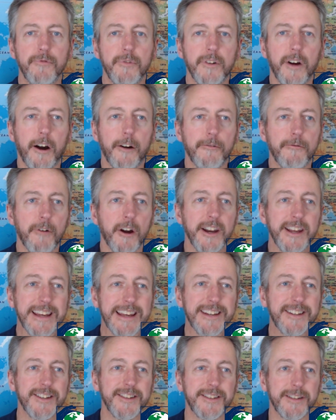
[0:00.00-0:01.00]
running
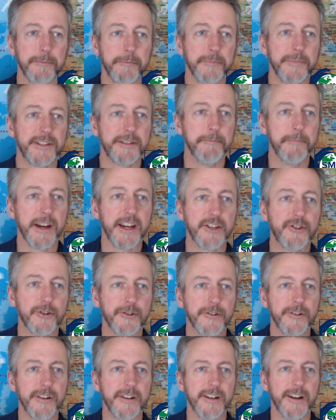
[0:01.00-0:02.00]
into some
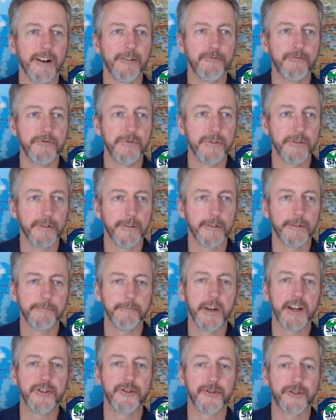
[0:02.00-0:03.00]

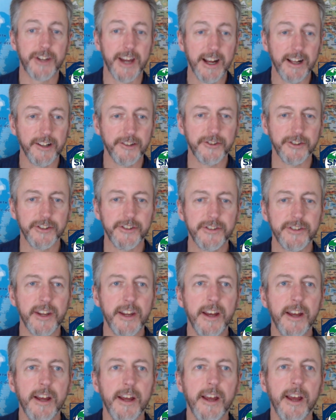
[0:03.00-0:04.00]
major challenges
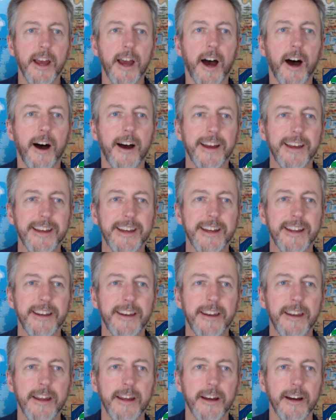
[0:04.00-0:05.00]
in